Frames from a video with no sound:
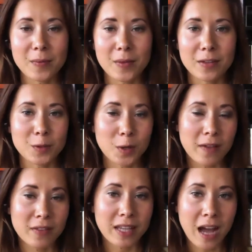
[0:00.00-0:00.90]
If you're
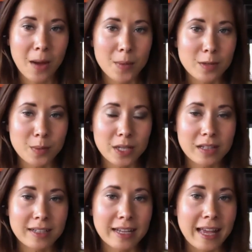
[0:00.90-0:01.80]
having almond
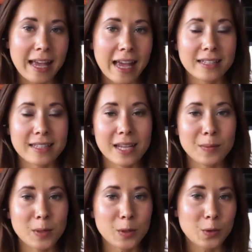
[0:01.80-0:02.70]
milk, add some
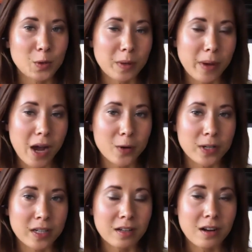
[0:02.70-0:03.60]
lucuma
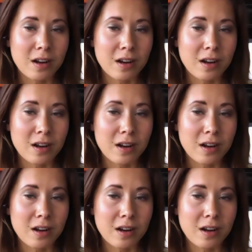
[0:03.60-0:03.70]
powder,